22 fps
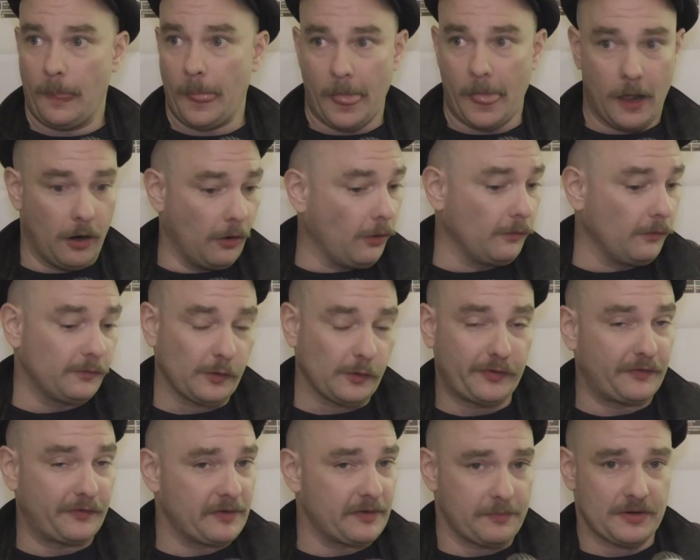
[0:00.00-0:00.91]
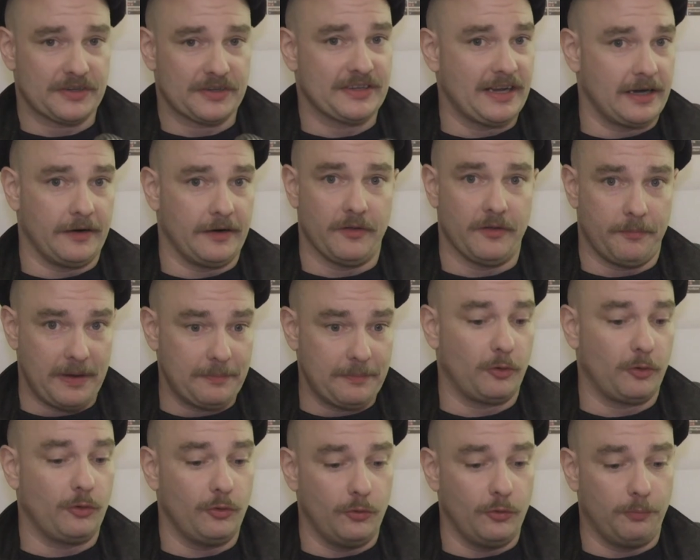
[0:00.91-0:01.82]
over 50% of the people
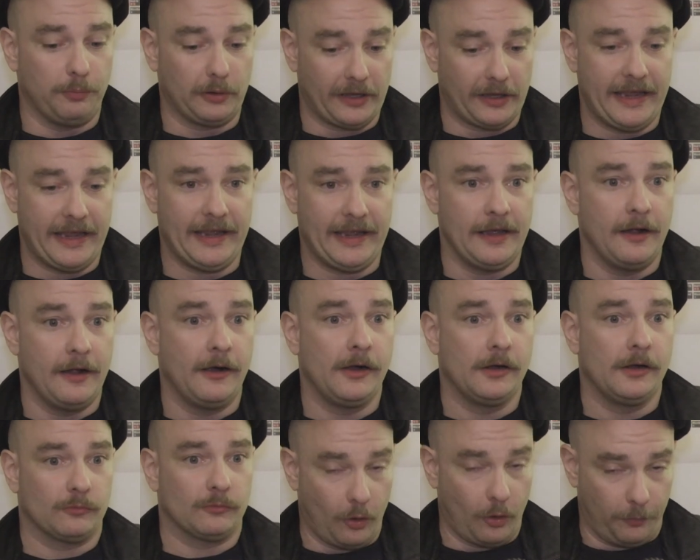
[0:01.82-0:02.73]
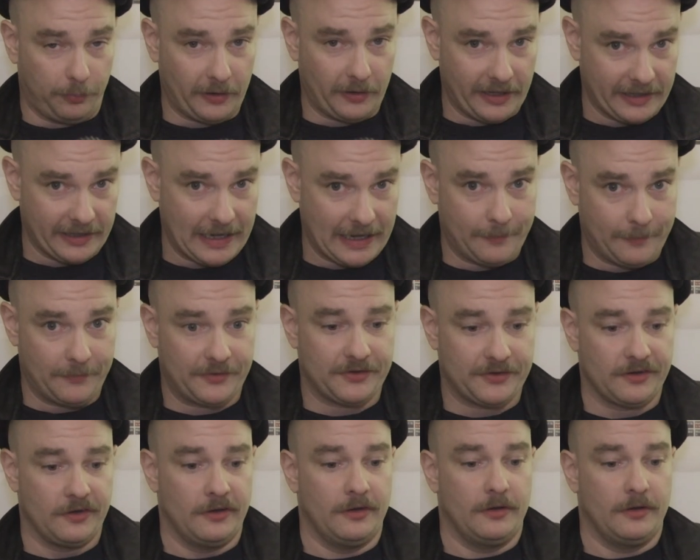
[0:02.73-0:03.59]
who play role-playing games